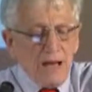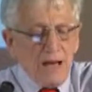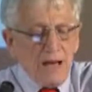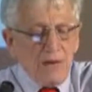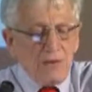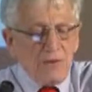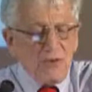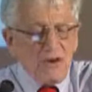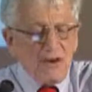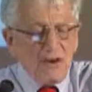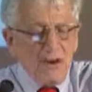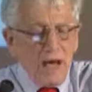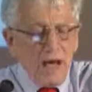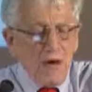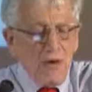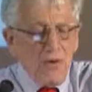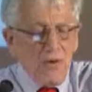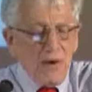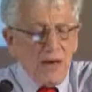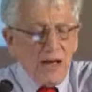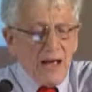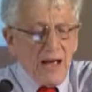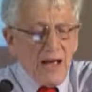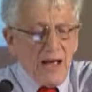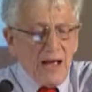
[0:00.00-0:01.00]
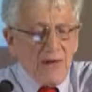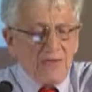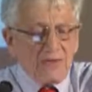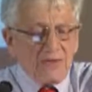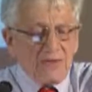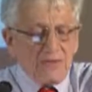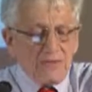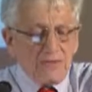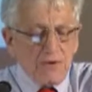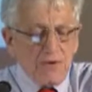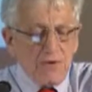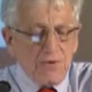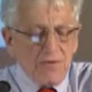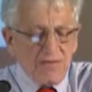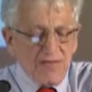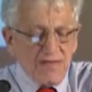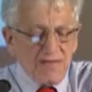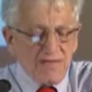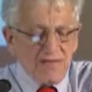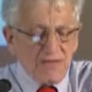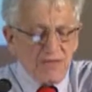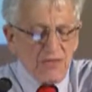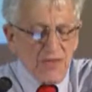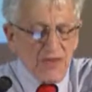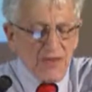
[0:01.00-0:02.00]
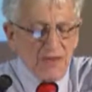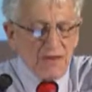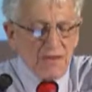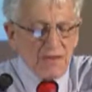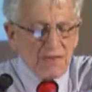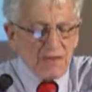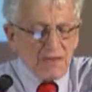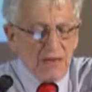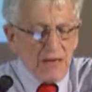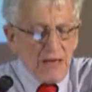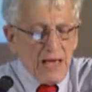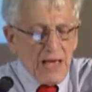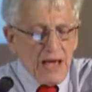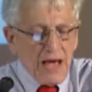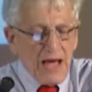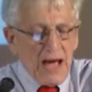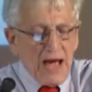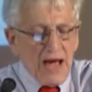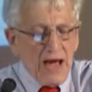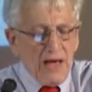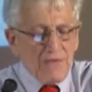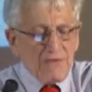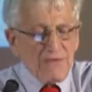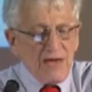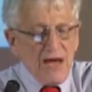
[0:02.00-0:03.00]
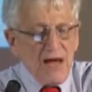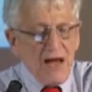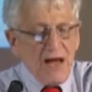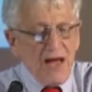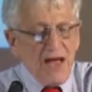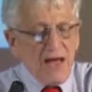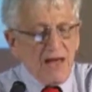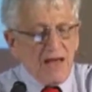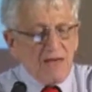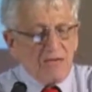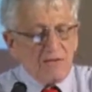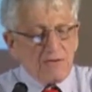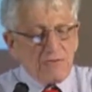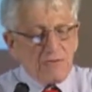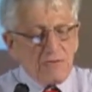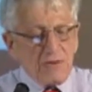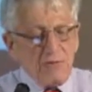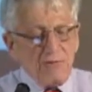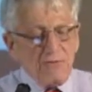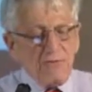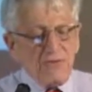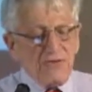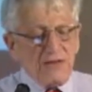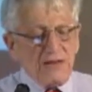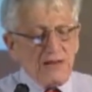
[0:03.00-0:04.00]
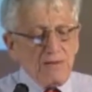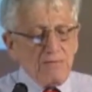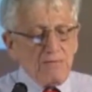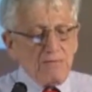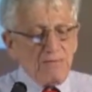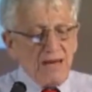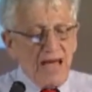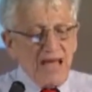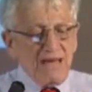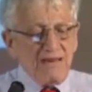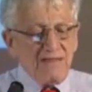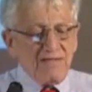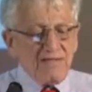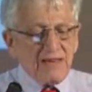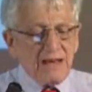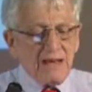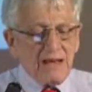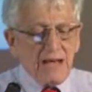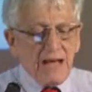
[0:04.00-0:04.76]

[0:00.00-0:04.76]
we know how to do these things. There is a room for debate